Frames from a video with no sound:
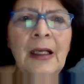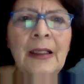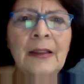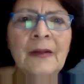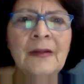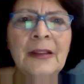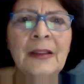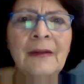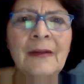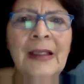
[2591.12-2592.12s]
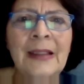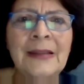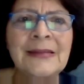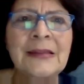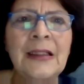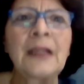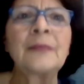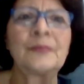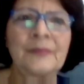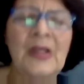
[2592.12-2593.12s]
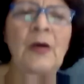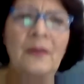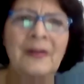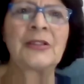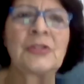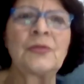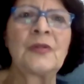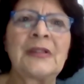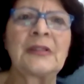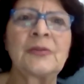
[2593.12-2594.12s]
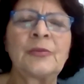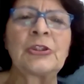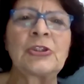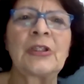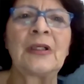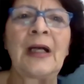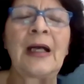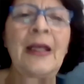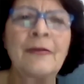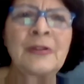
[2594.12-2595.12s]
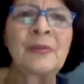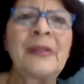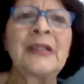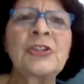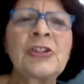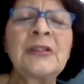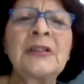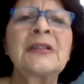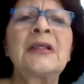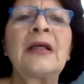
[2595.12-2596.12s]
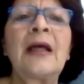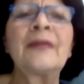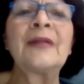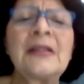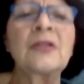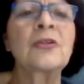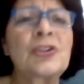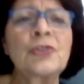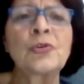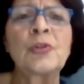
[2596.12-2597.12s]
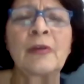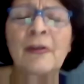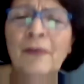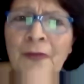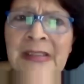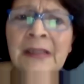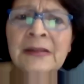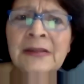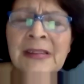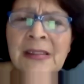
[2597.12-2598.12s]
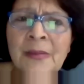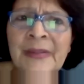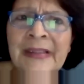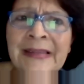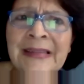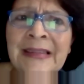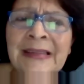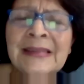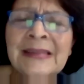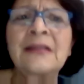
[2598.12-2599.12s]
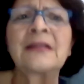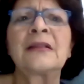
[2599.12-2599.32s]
I think that, there are two things which I haven't mentioned, and these are children with physical disabilities,